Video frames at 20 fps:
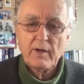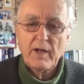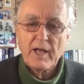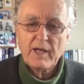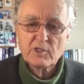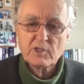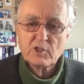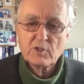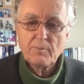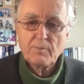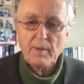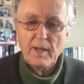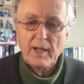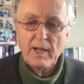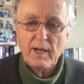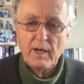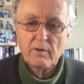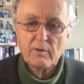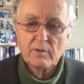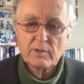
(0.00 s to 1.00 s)
action by
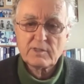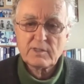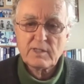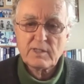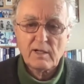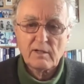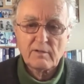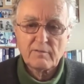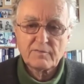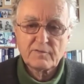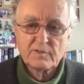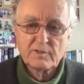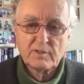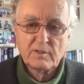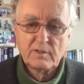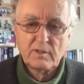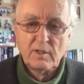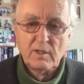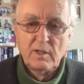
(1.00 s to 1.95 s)
ourselves.